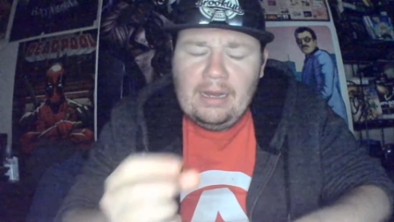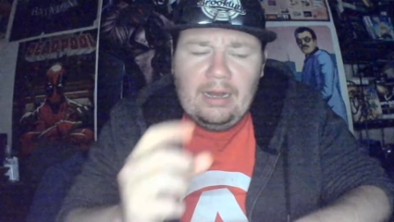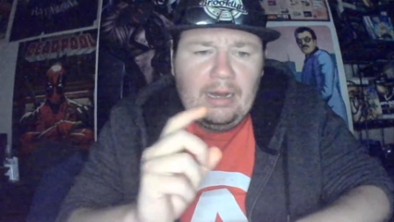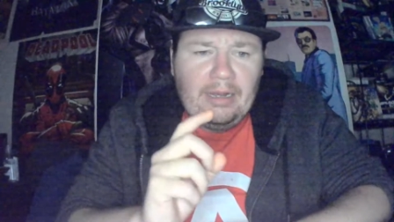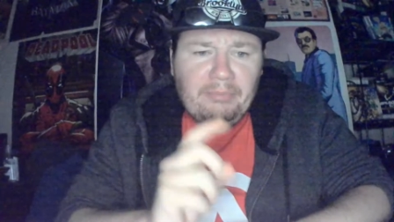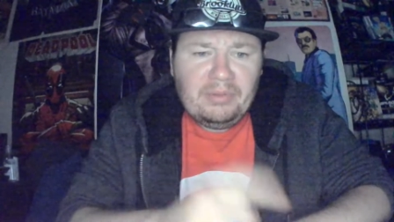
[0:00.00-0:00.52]

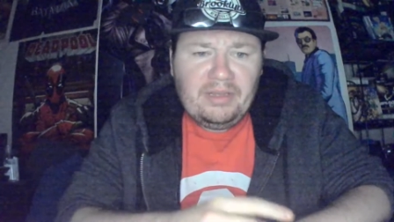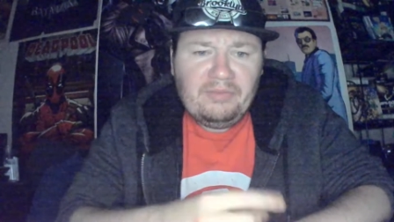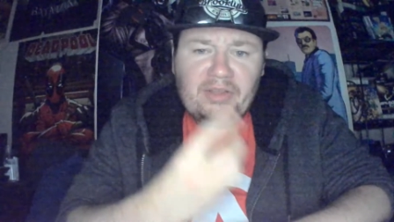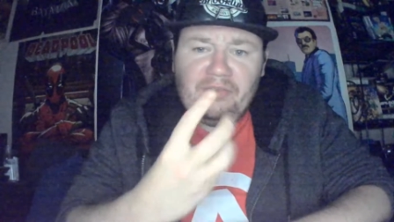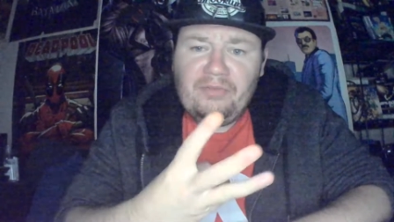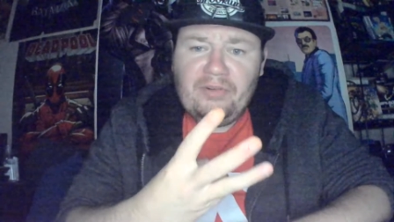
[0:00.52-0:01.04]
I believe
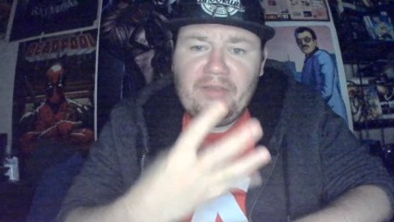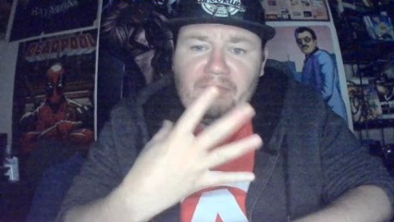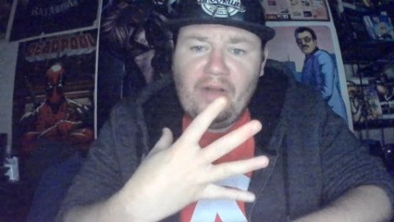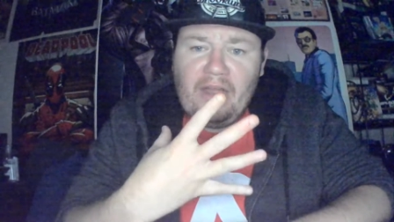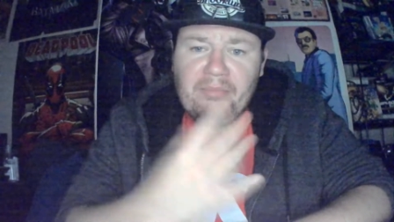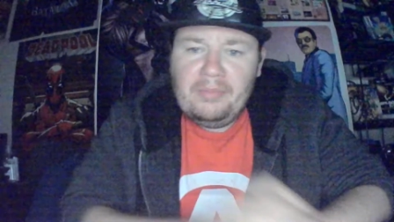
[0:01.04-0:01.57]
it's 3
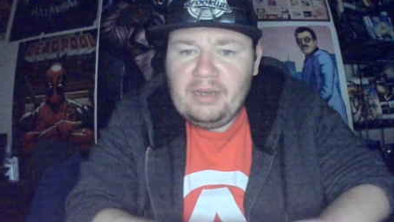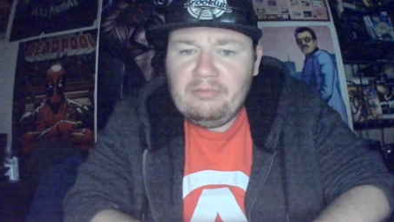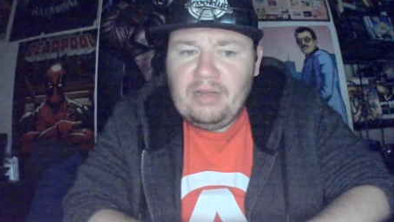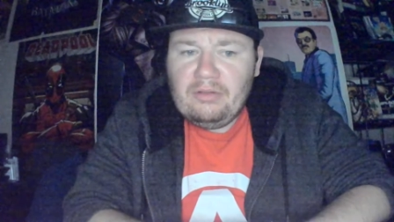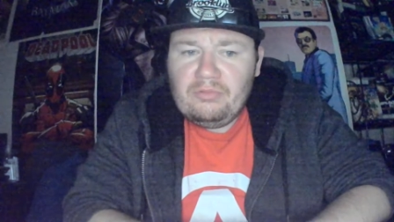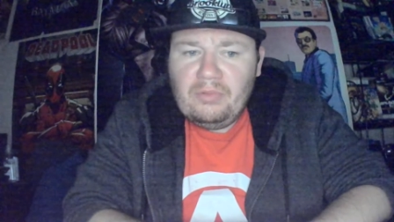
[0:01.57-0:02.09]
5-minute
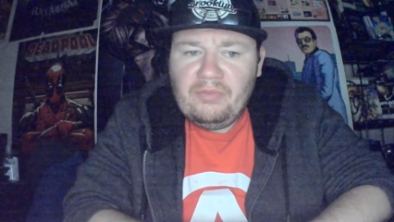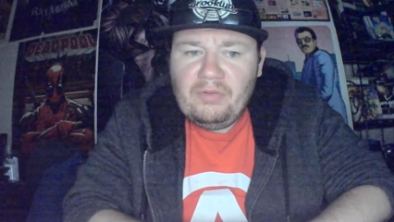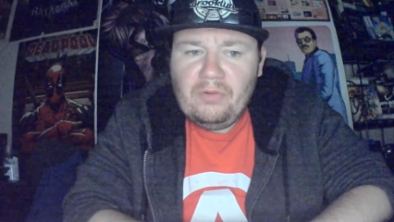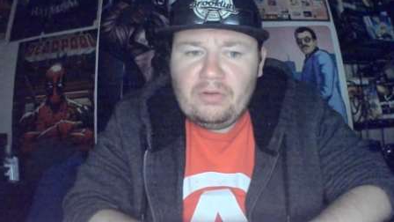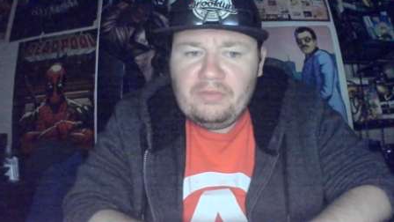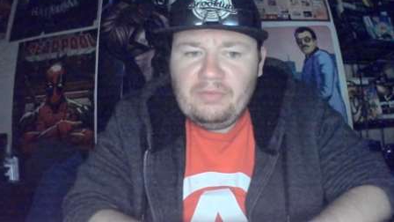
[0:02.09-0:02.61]
rounds with a
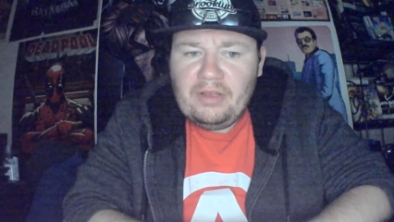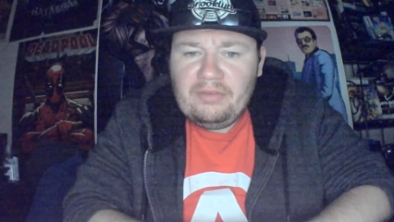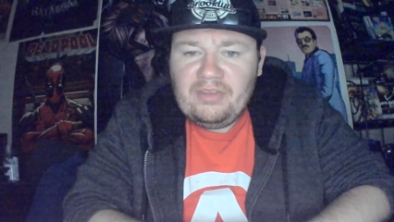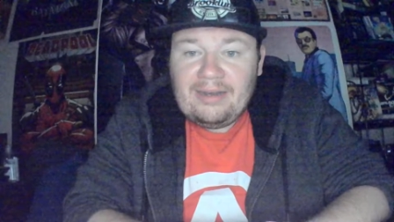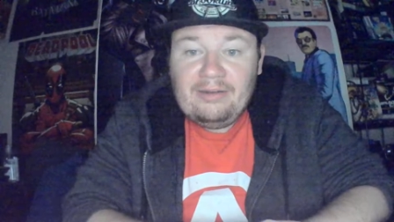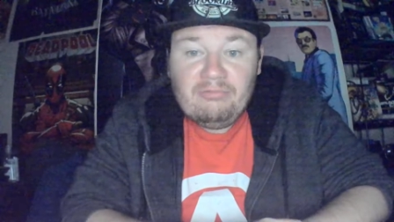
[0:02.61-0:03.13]

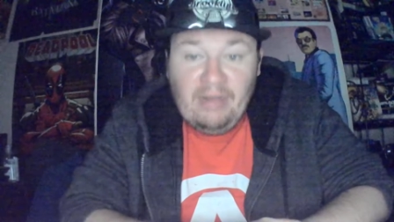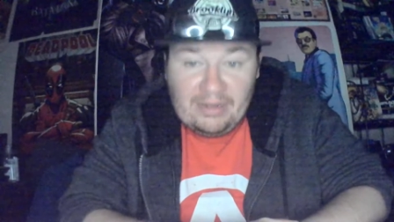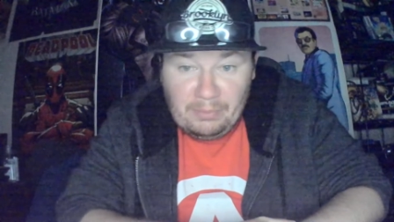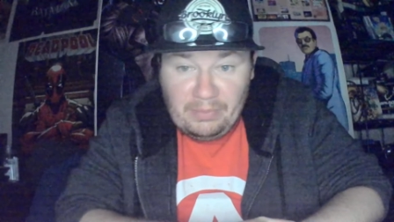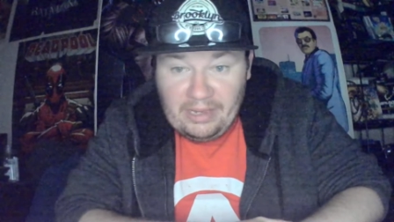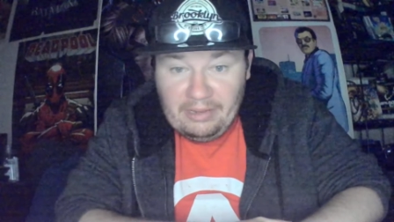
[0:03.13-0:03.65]
45-second
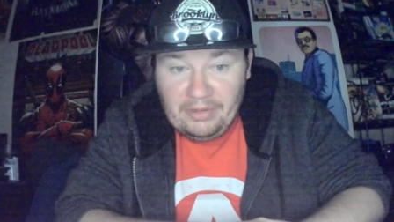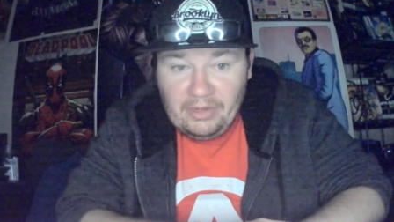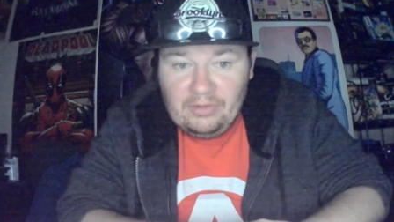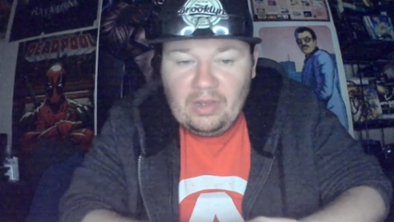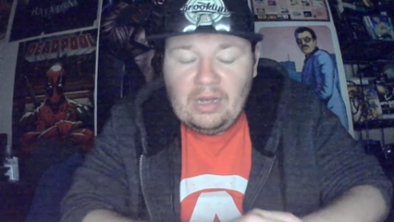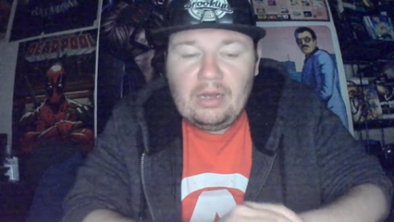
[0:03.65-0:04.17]
rest period.